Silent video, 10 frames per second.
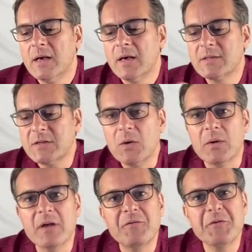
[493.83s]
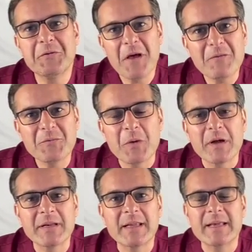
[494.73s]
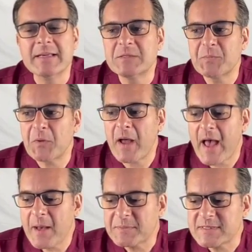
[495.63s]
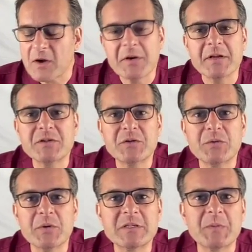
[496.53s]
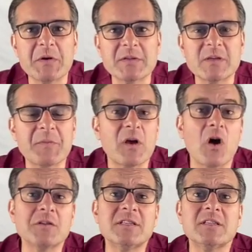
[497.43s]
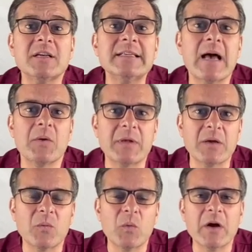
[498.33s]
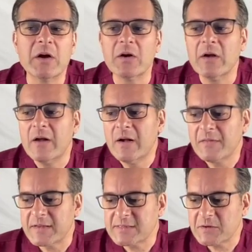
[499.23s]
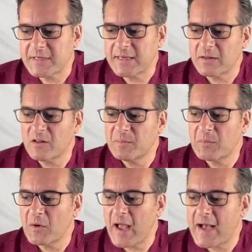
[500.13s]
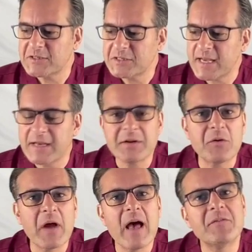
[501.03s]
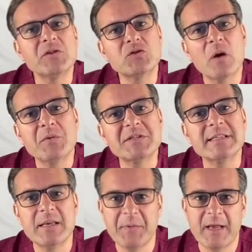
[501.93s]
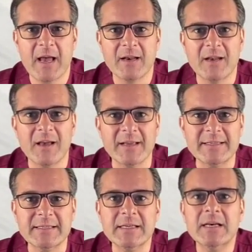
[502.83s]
So if your loved one is perhaps starting to experience something called sundowning, where they start to get a little bit more agitated or having trouble sleeping at night,